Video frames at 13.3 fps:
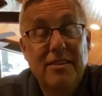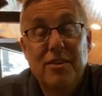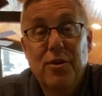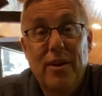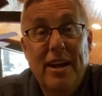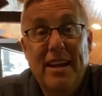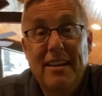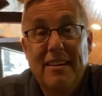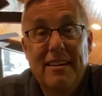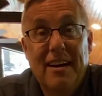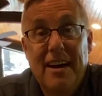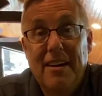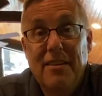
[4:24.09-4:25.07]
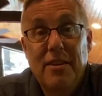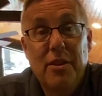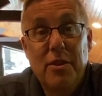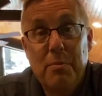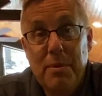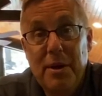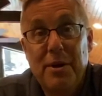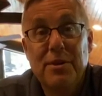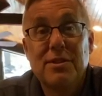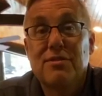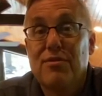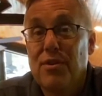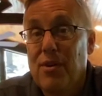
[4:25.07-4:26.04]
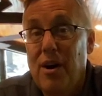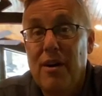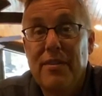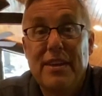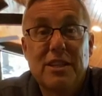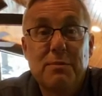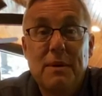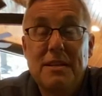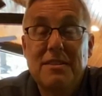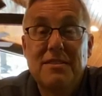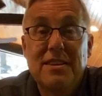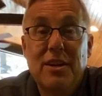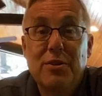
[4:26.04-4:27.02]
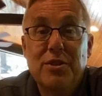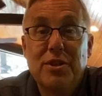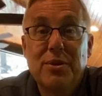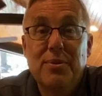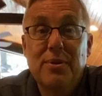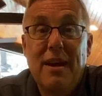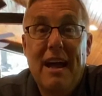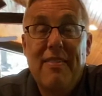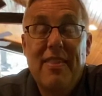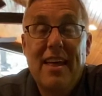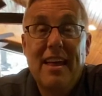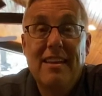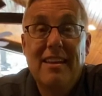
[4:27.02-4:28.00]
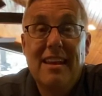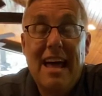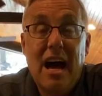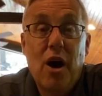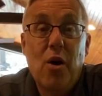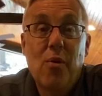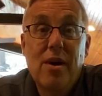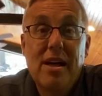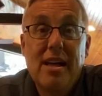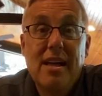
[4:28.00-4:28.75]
creating the bills for all the expenses that are due, and then now